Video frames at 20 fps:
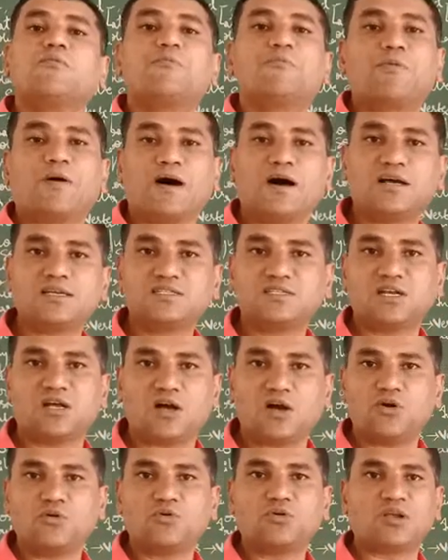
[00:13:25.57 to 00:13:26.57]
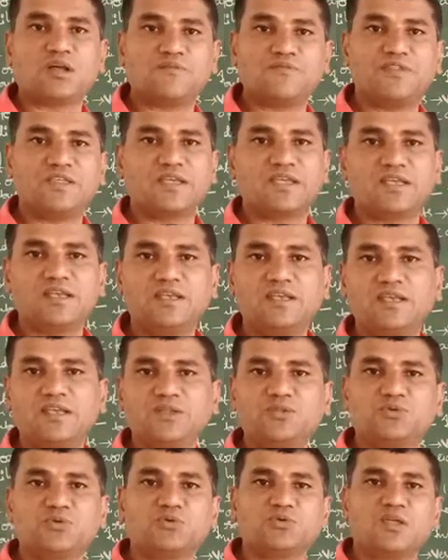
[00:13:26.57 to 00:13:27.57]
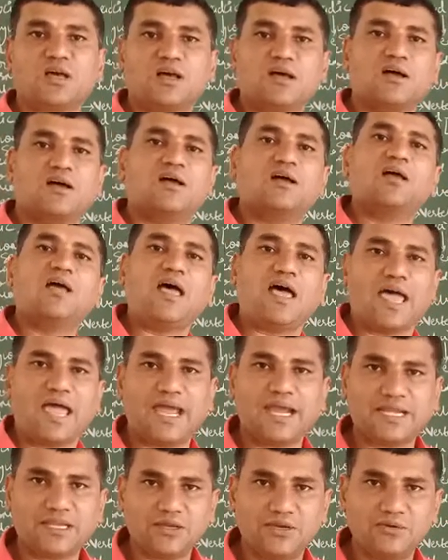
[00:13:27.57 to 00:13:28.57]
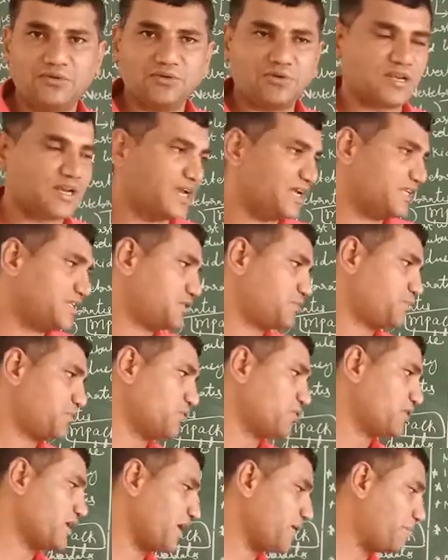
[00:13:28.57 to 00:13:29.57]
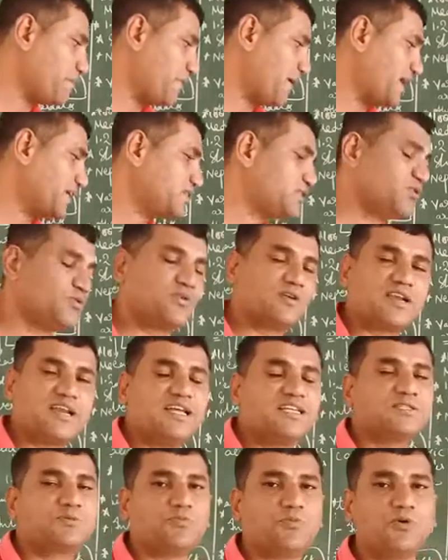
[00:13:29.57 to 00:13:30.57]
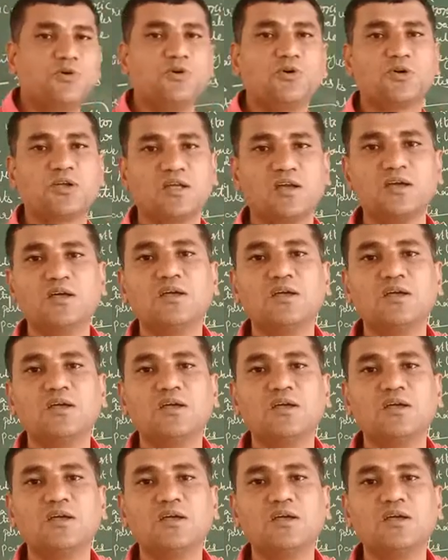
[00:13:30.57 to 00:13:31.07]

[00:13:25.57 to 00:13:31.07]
passed out of the kidney through the active transport, and passive transport,